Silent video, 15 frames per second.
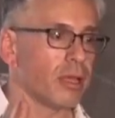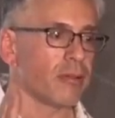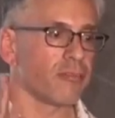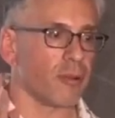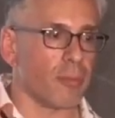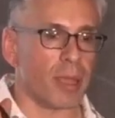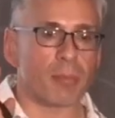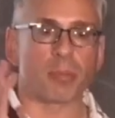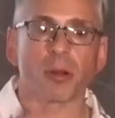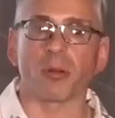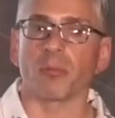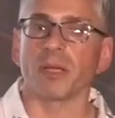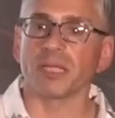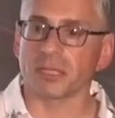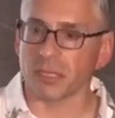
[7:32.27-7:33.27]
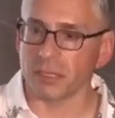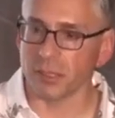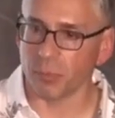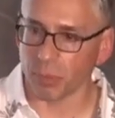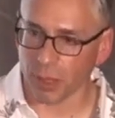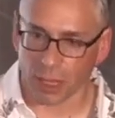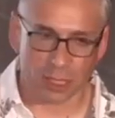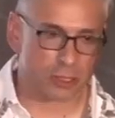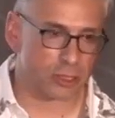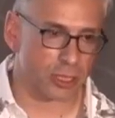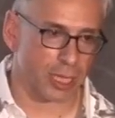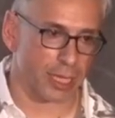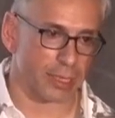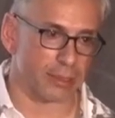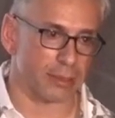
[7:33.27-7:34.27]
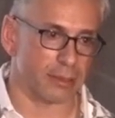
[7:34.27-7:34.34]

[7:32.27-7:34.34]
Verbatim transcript: from a permissioned blockchain.